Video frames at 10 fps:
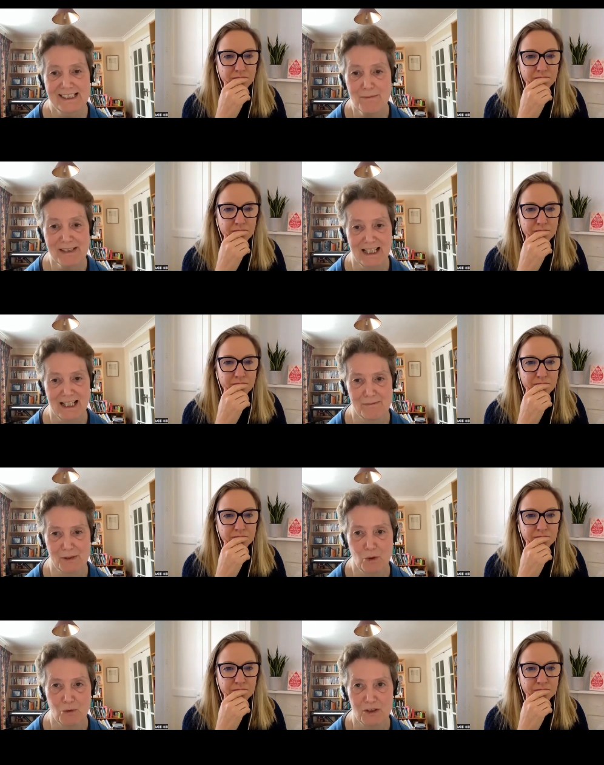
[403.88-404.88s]
Speaker 1: Sometimes
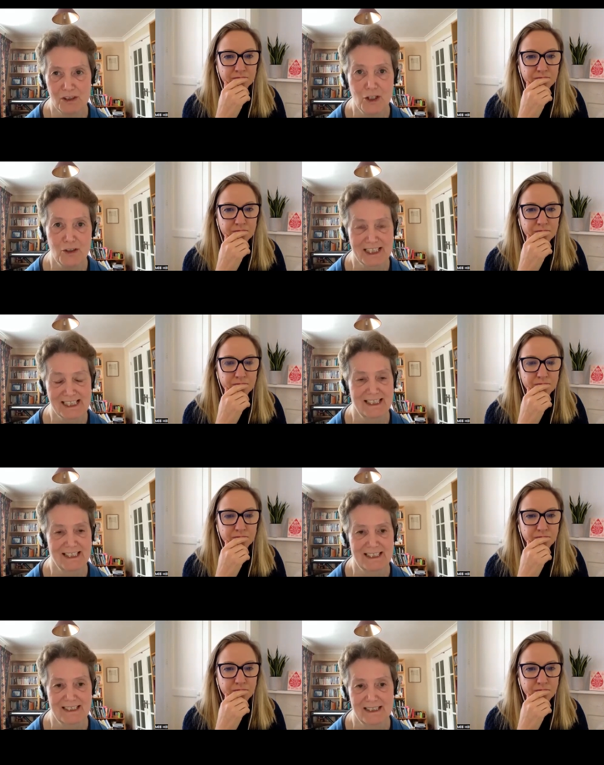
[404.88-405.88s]
what looks
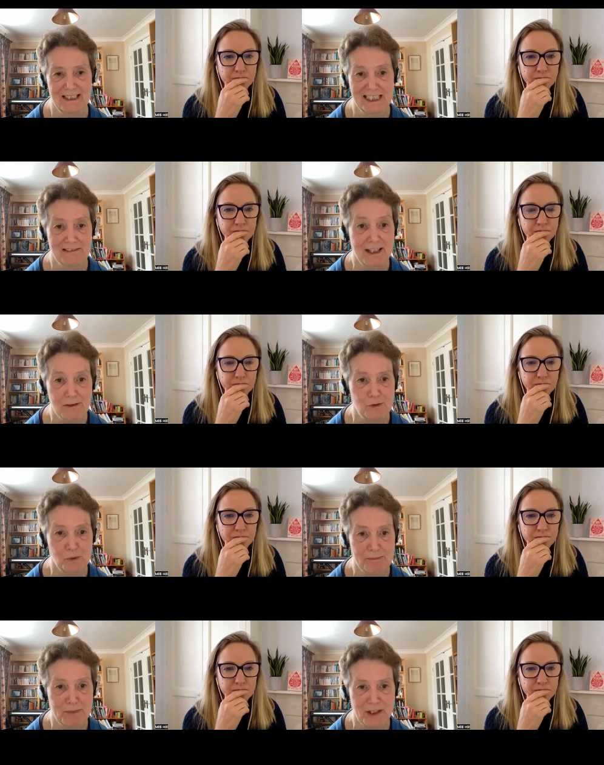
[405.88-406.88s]
like a
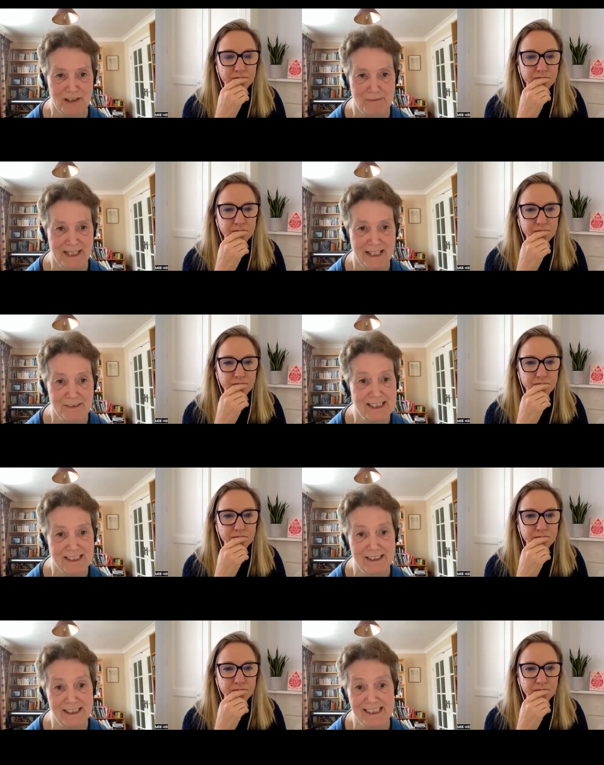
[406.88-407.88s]
straightforward birth from the
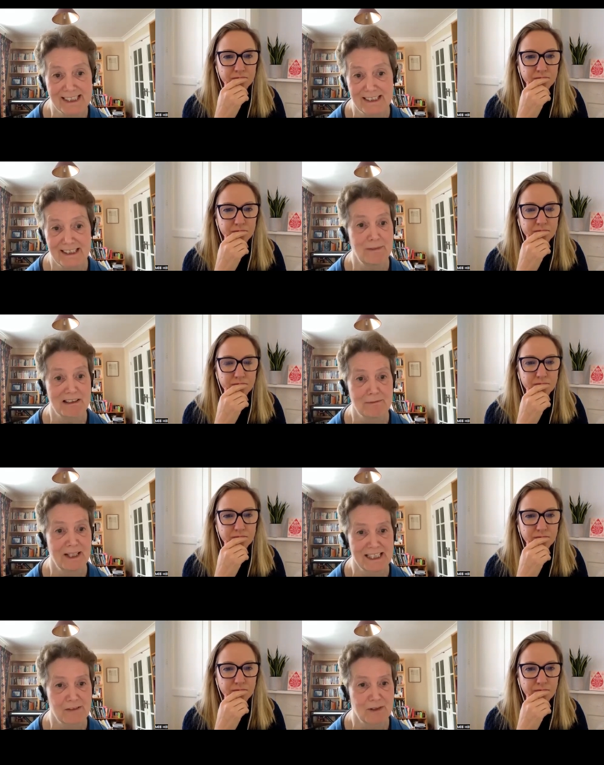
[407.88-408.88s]
outside can be
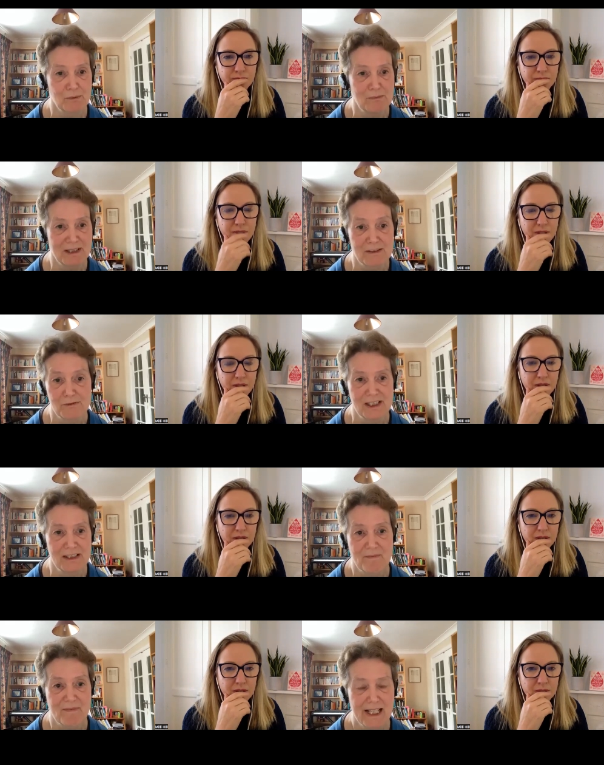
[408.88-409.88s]
traumatic for the woman for
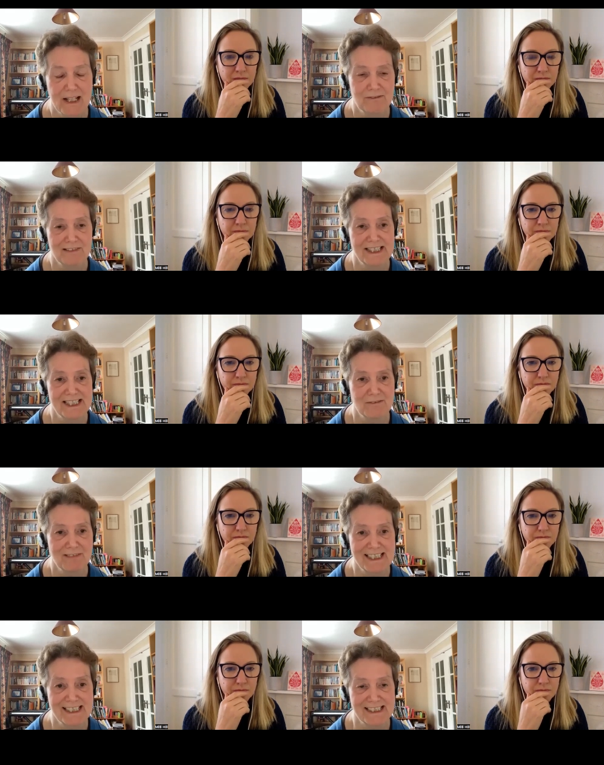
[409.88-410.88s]
a variety of
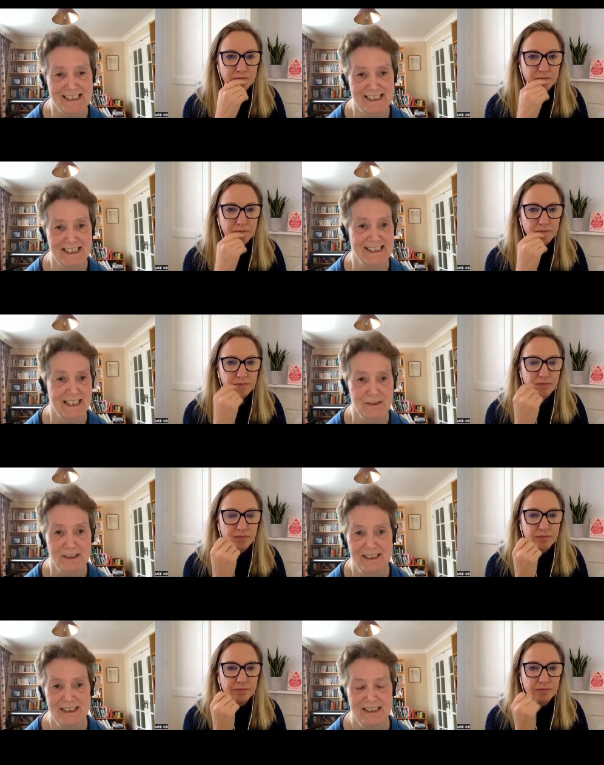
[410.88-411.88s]
reasons. And so